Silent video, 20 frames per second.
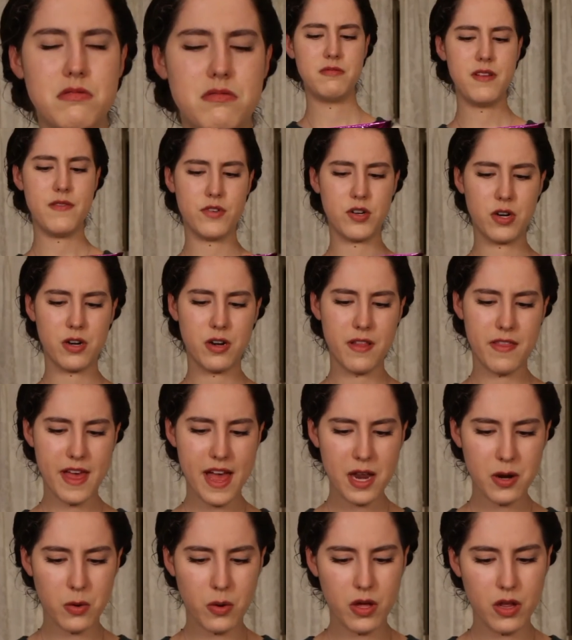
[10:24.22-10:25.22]
Never heard of
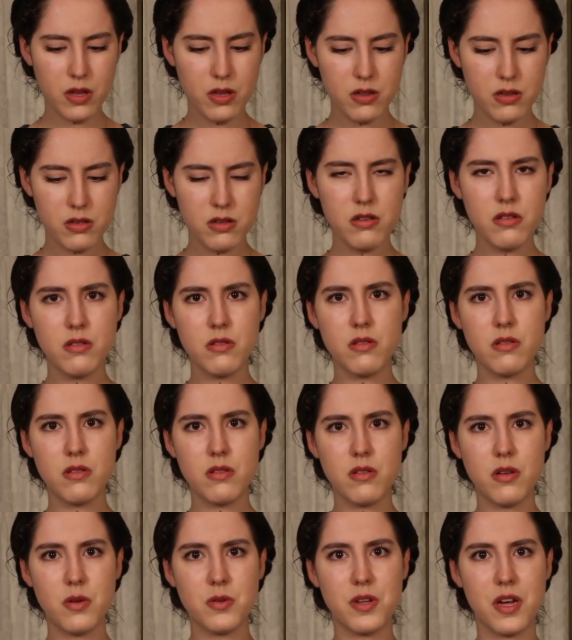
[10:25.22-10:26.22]
that oil.
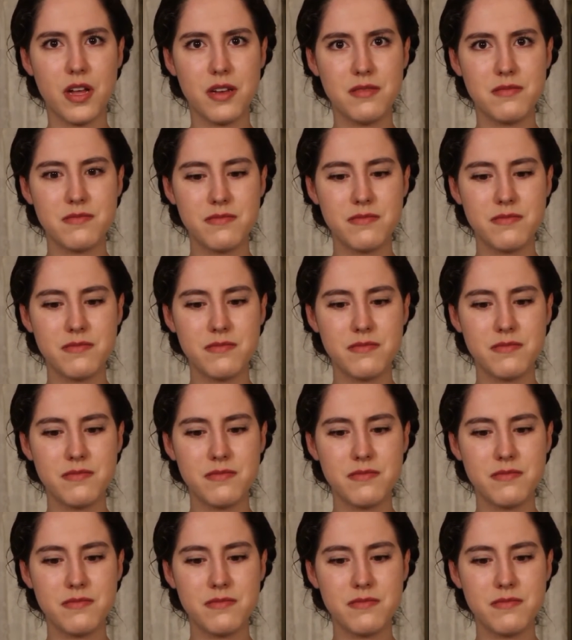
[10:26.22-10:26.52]
Hold on.